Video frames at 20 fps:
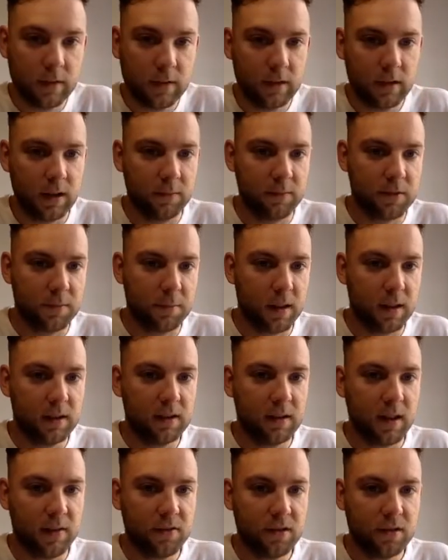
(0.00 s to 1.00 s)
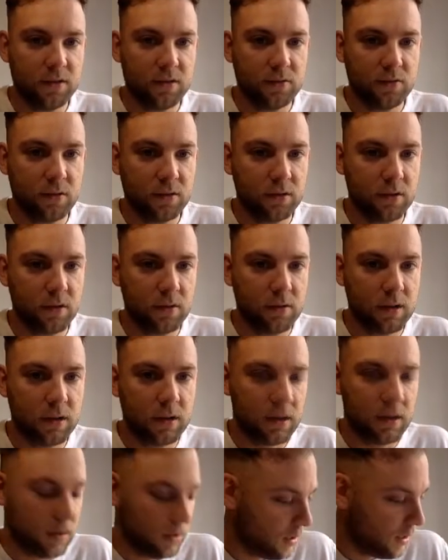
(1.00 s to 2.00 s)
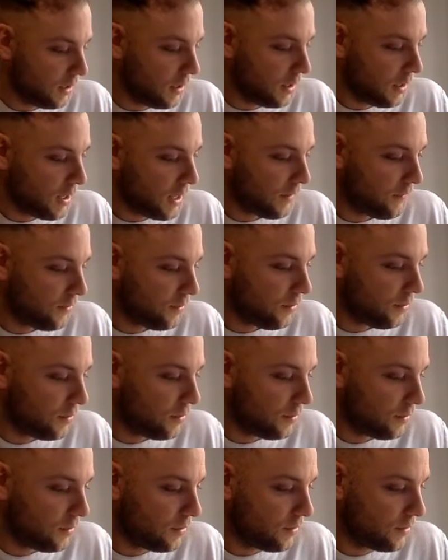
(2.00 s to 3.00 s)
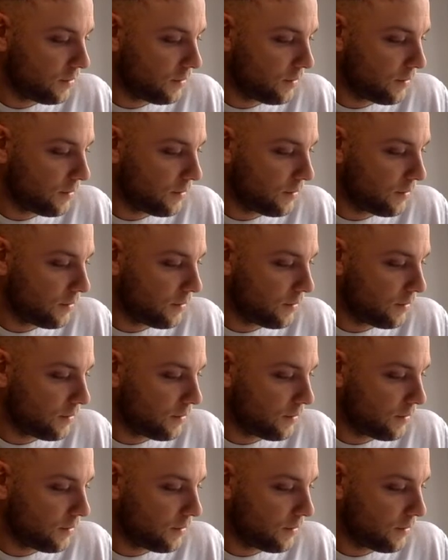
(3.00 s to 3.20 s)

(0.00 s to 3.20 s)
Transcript: spelling evidence wrong, don't I? Evidence